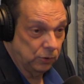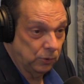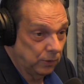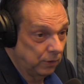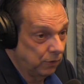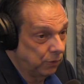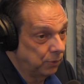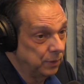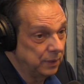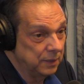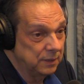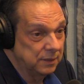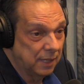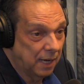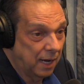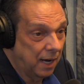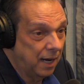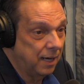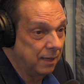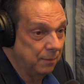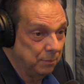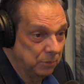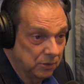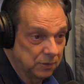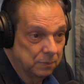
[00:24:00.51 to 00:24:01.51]
or 3
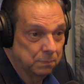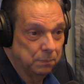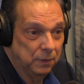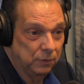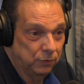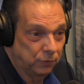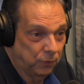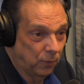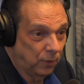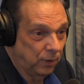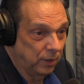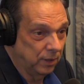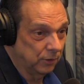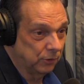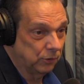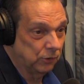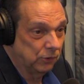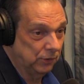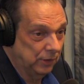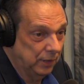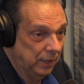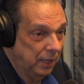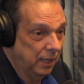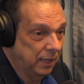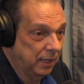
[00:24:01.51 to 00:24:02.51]
times before it'll
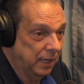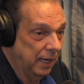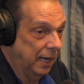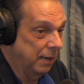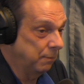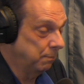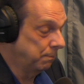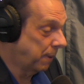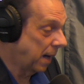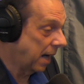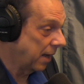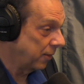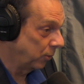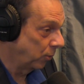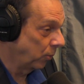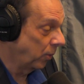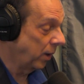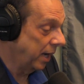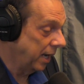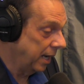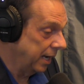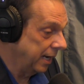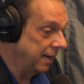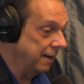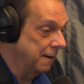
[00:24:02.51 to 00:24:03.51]
stick. And by the
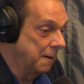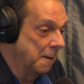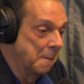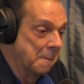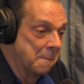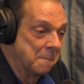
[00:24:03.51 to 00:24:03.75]
way,